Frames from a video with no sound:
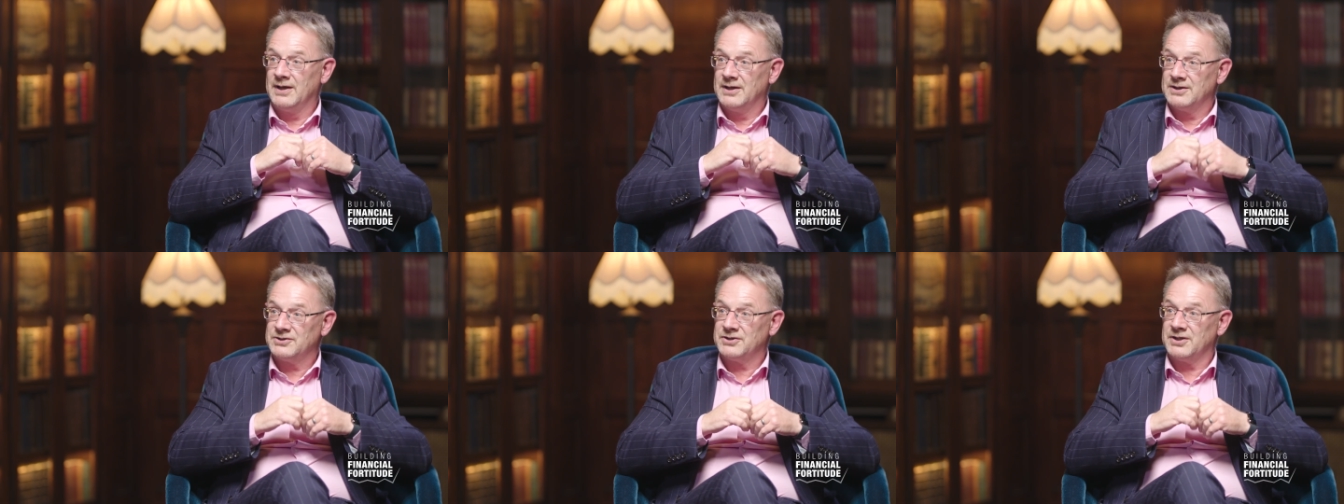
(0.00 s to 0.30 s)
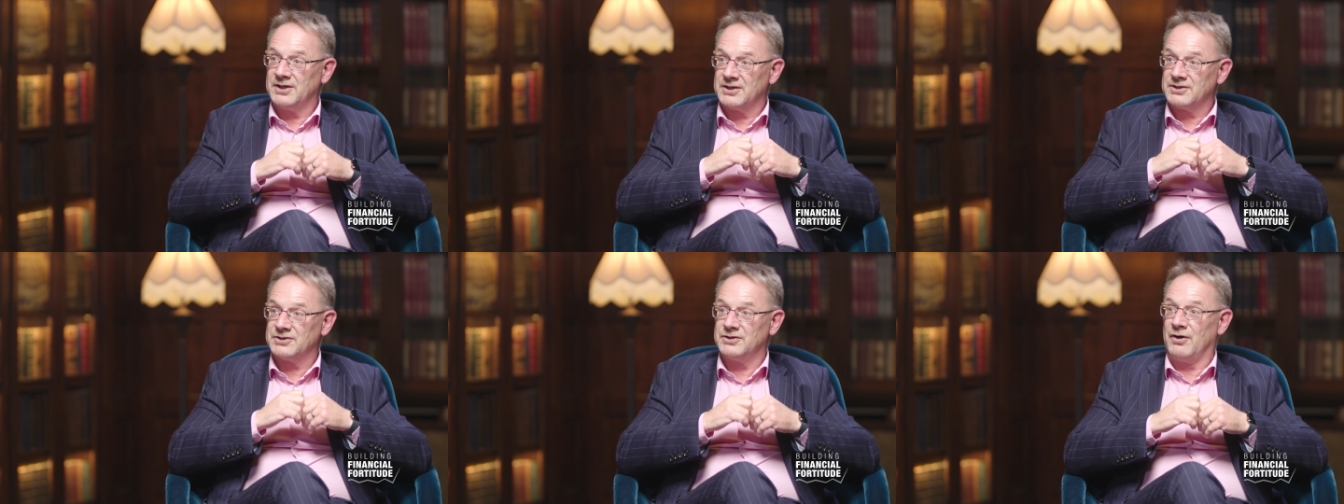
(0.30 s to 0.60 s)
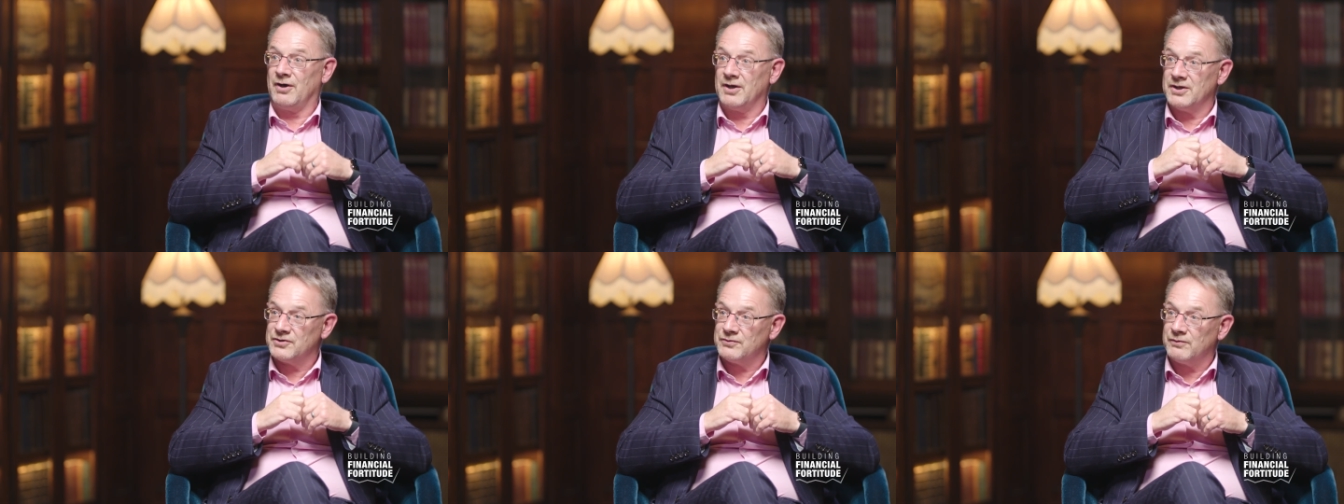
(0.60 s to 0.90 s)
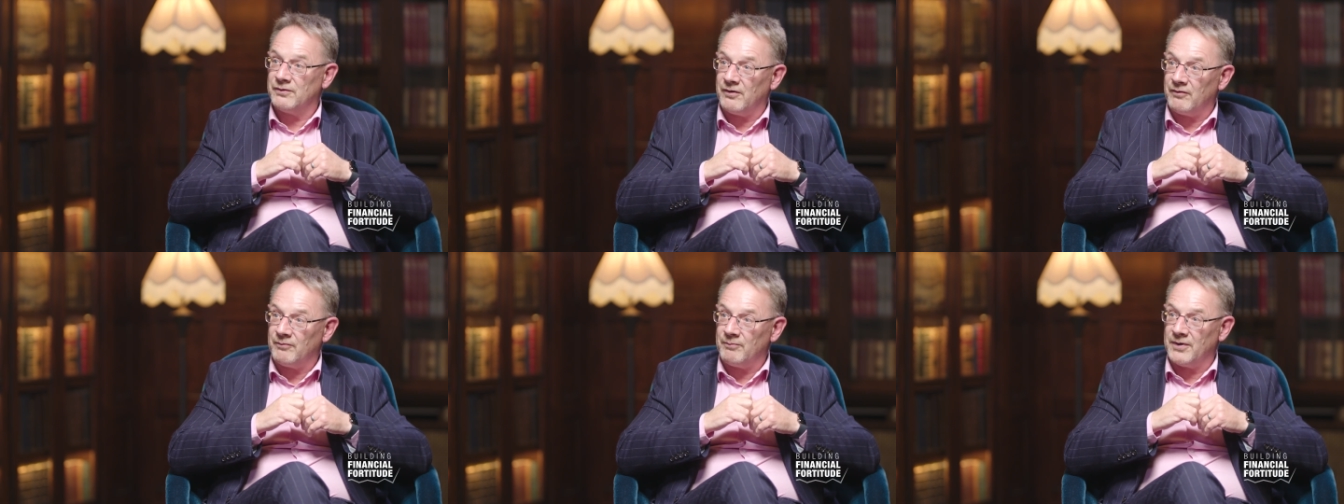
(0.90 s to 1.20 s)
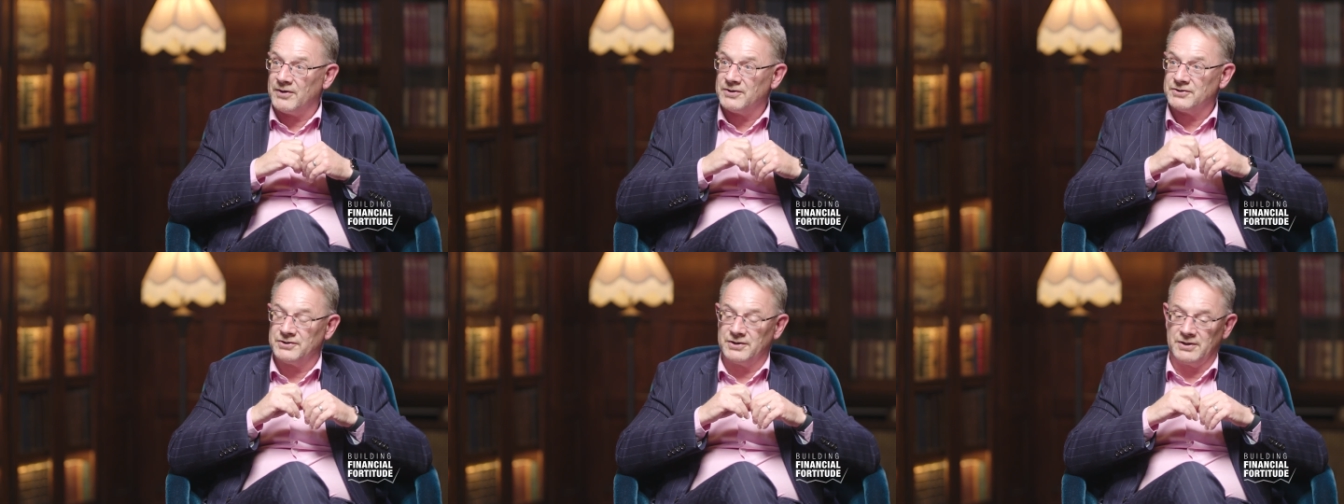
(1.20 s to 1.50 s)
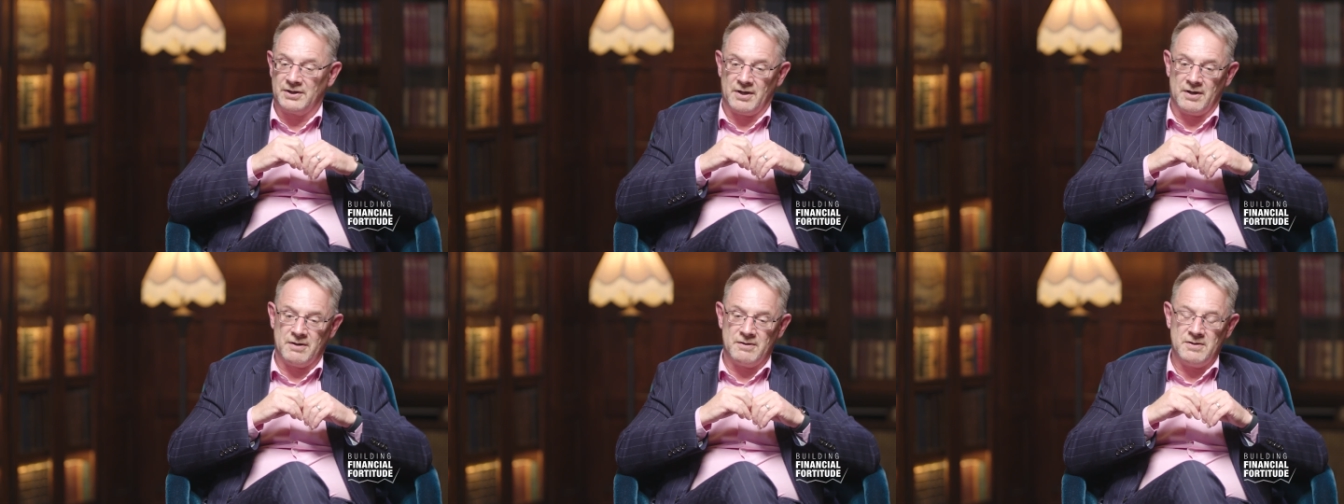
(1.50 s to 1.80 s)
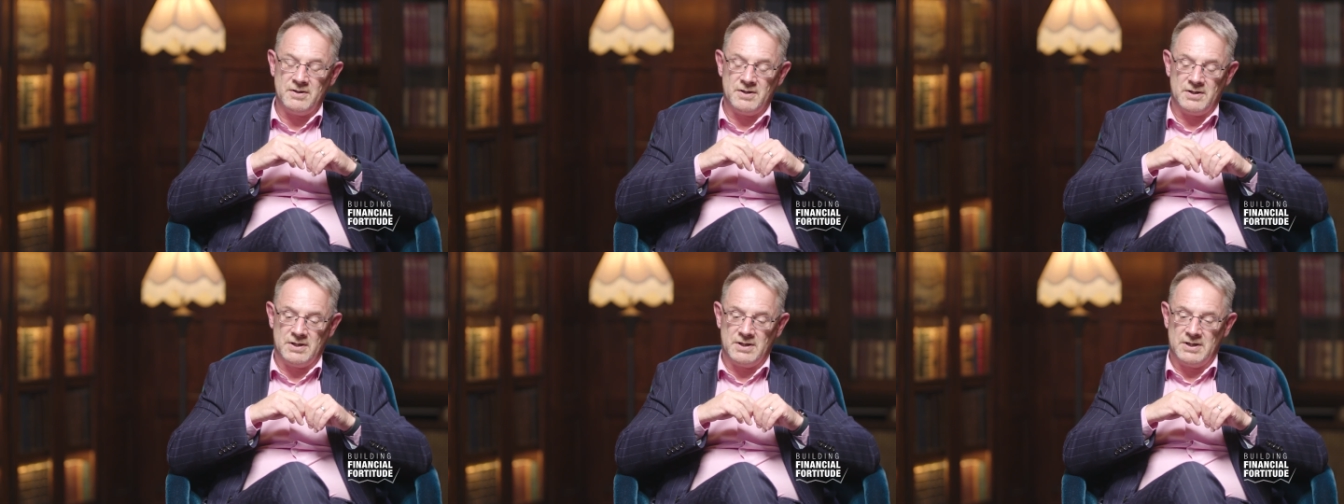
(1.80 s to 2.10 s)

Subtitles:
6, 9, 12 months ago.